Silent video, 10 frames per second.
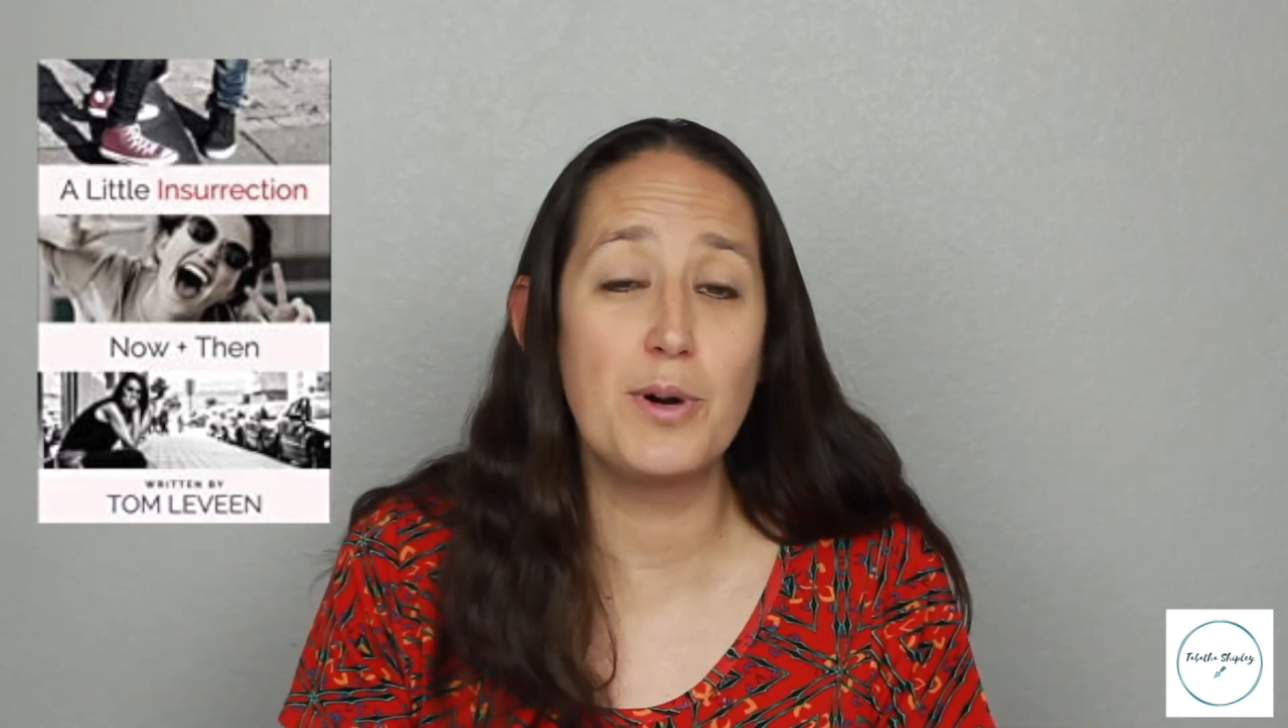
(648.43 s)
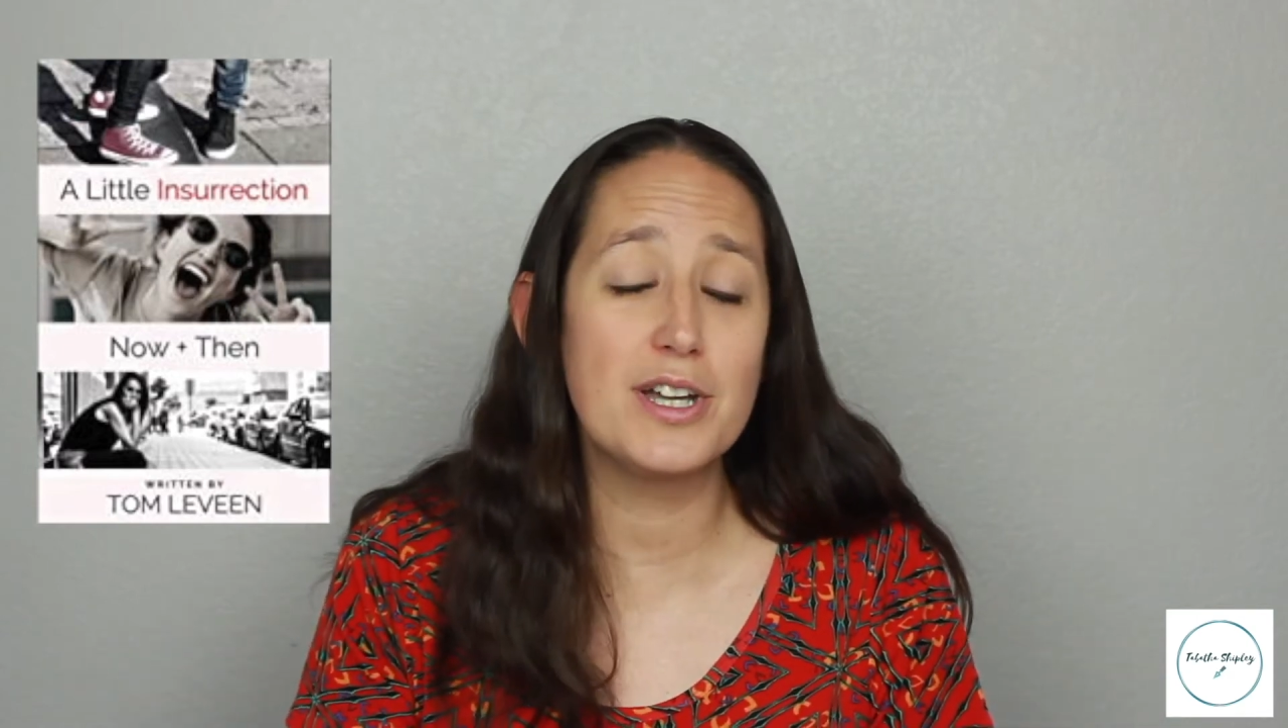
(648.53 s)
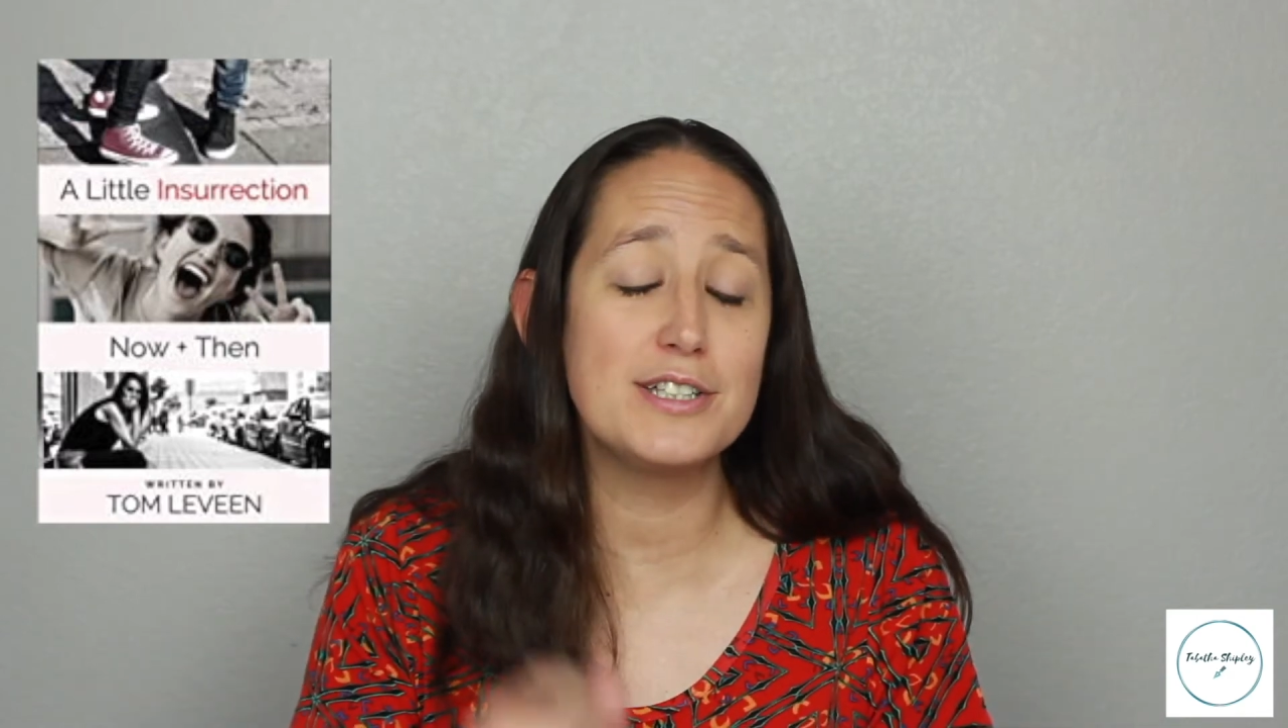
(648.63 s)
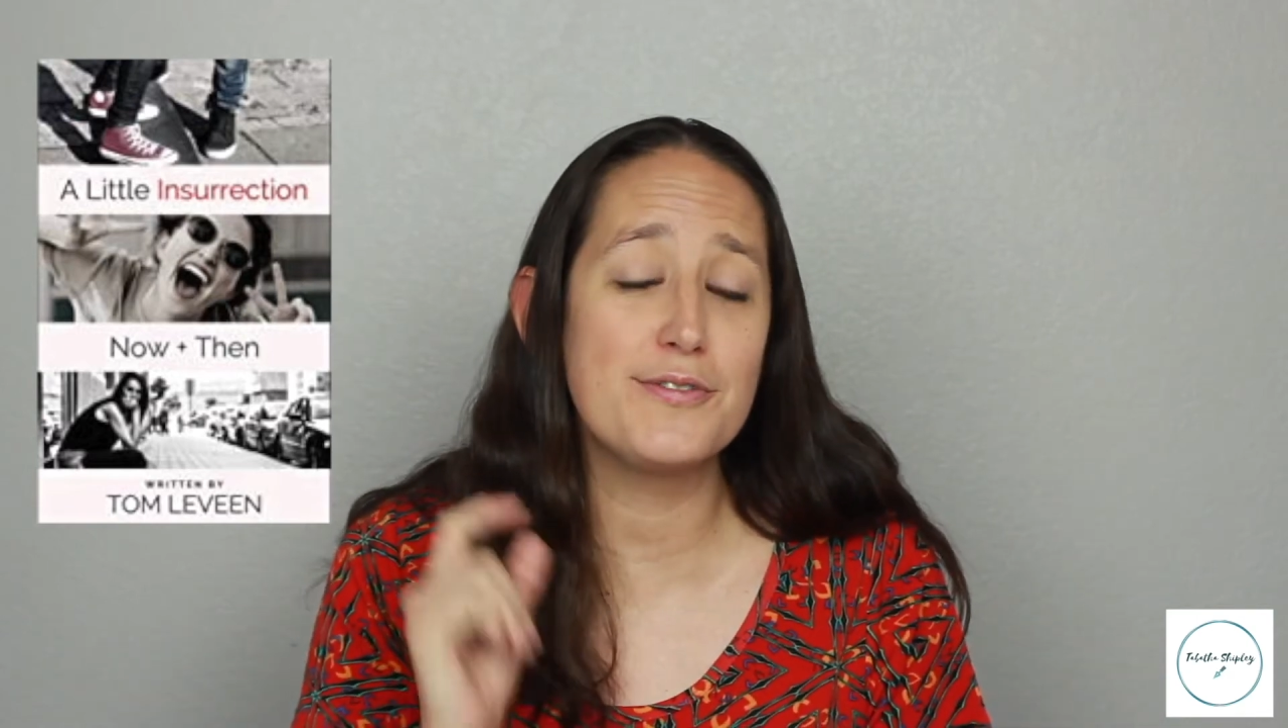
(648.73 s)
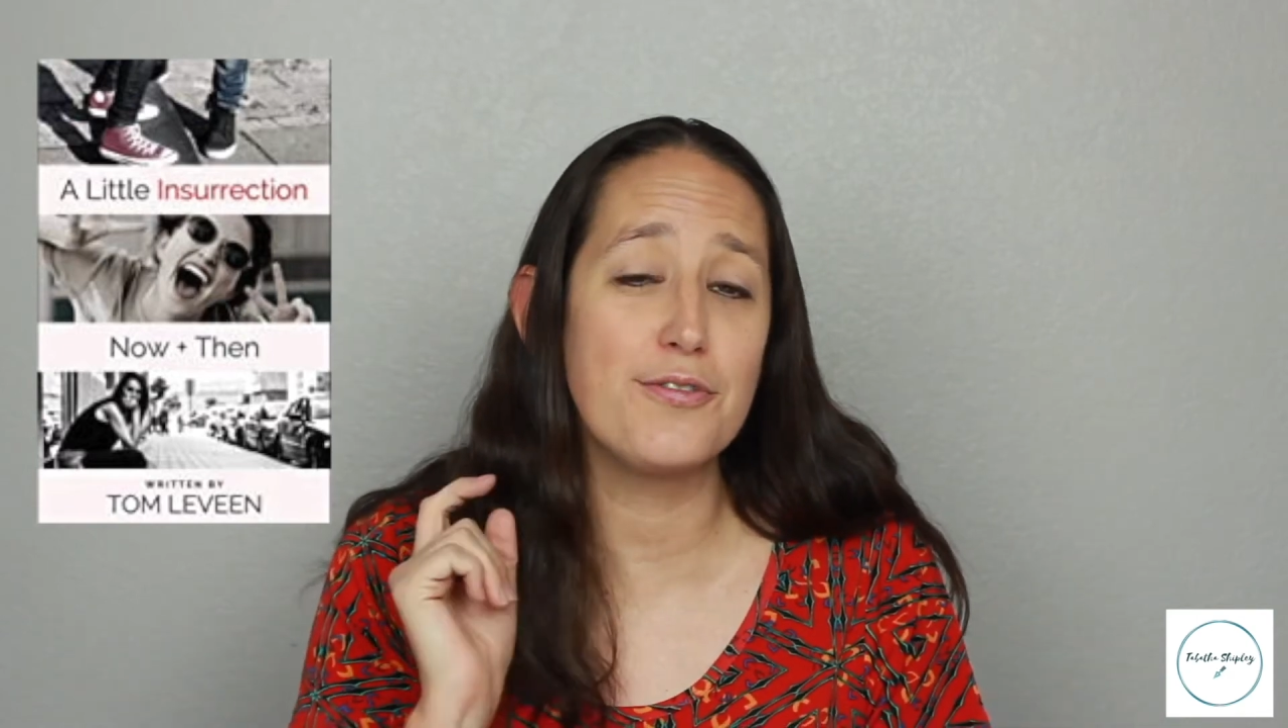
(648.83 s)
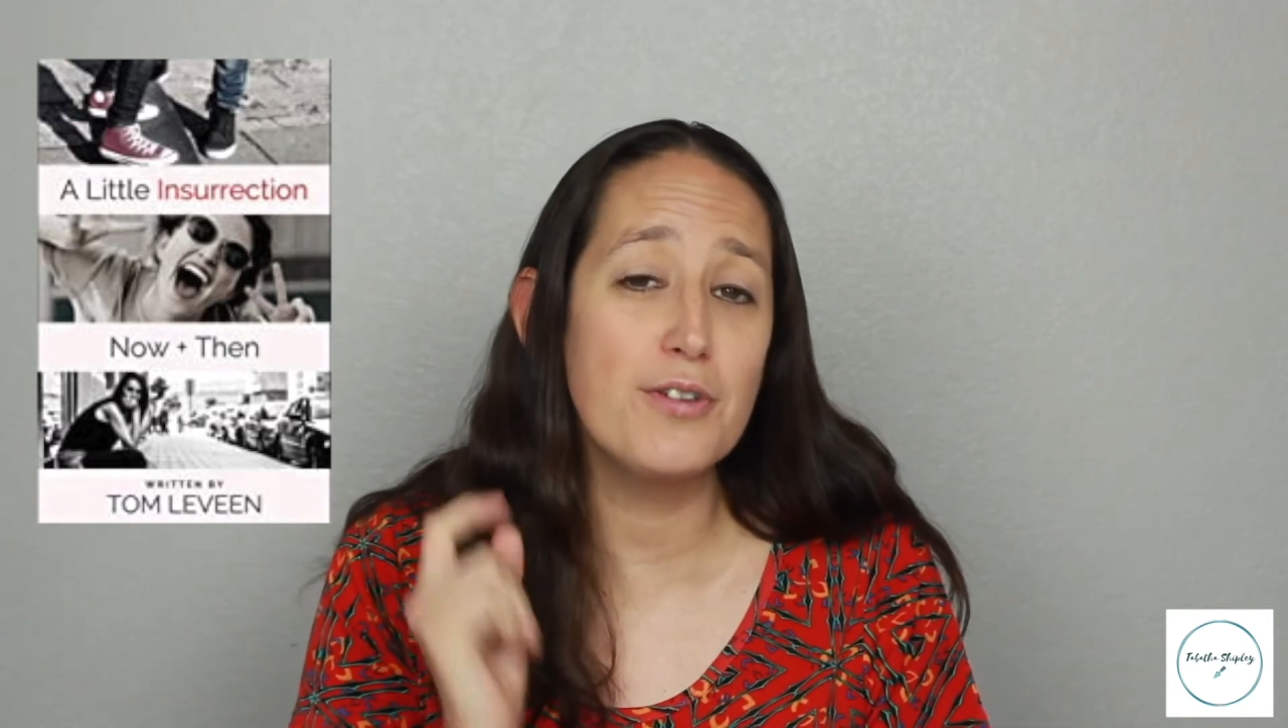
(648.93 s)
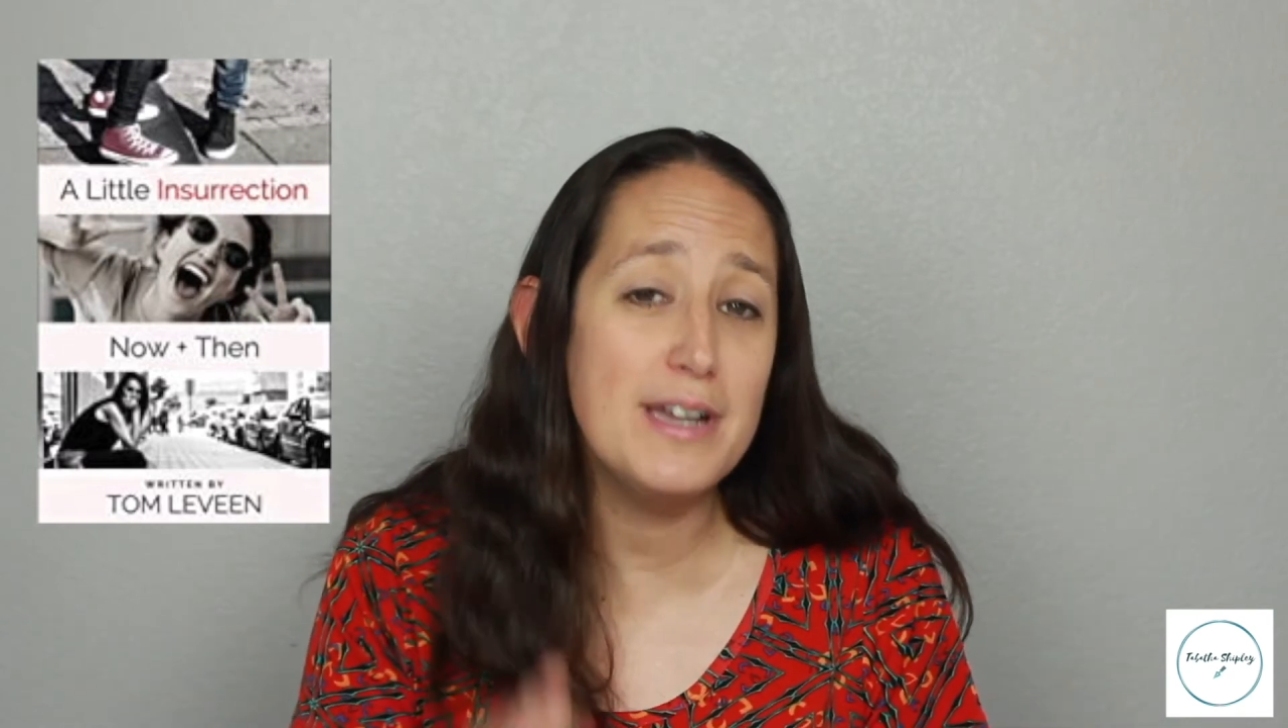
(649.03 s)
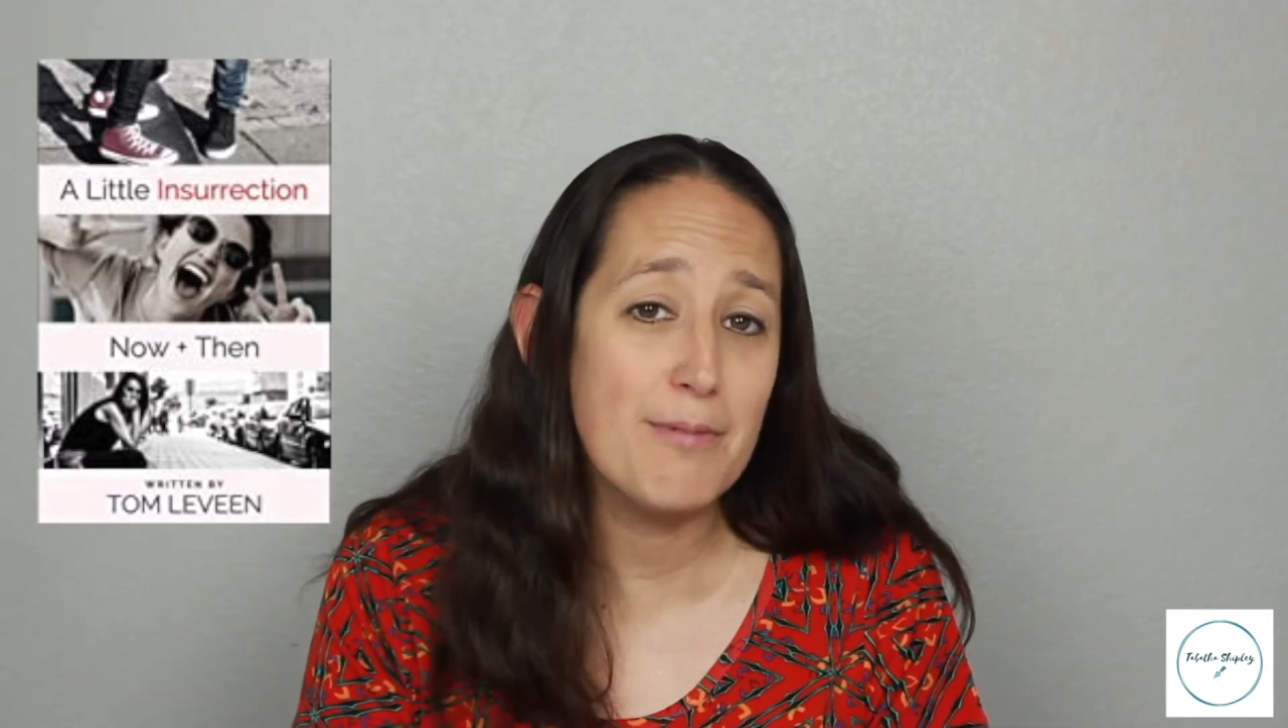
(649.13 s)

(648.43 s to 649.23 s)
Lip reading: book is free